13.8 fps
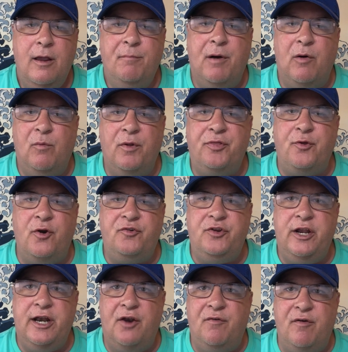But with
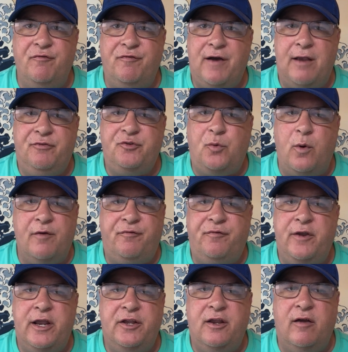1,305 square
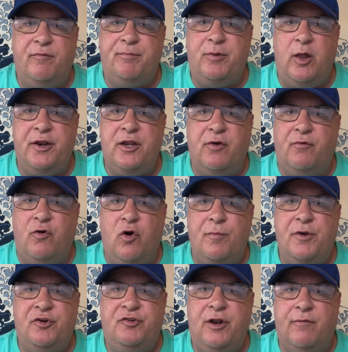feet, you have plenty of room.
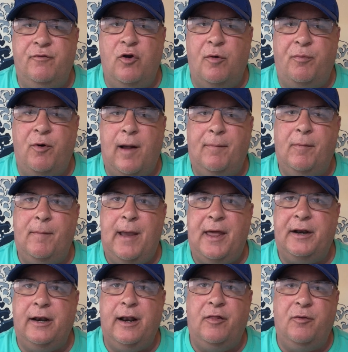You should no problem
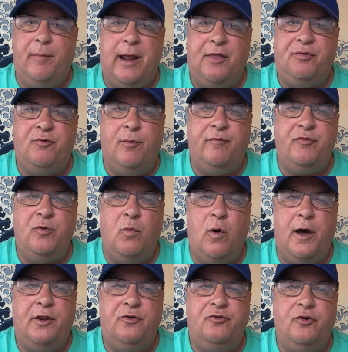adding another bathroom if you
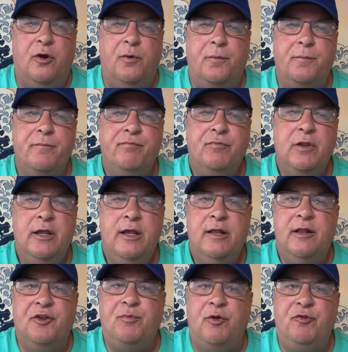wanted to.
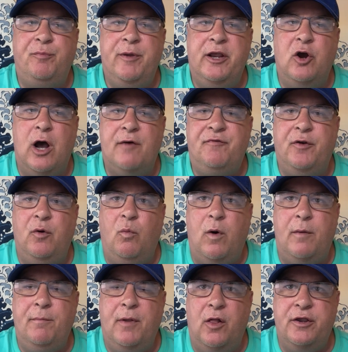This one's being offered at
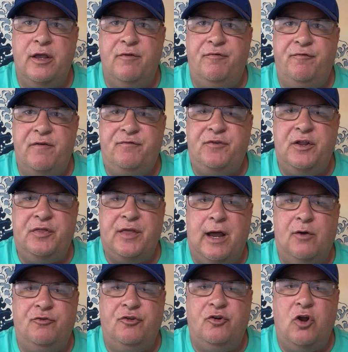
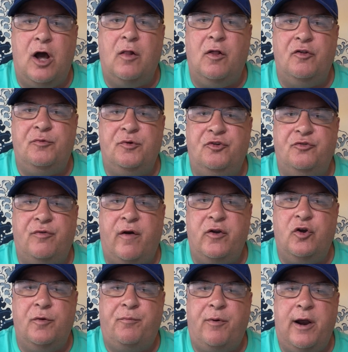$1,050,000, which is a very
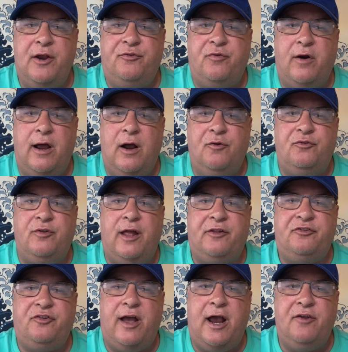good price for a house that
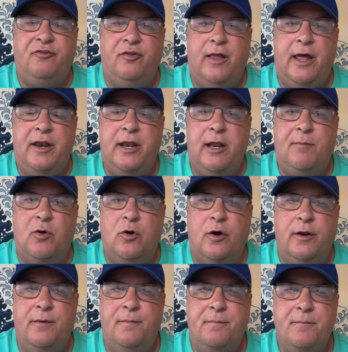size in that
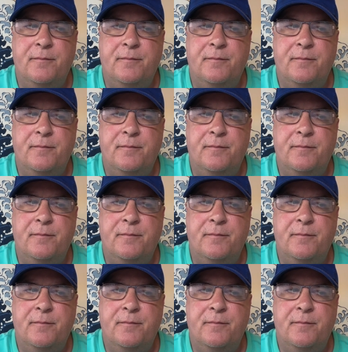neighborhood.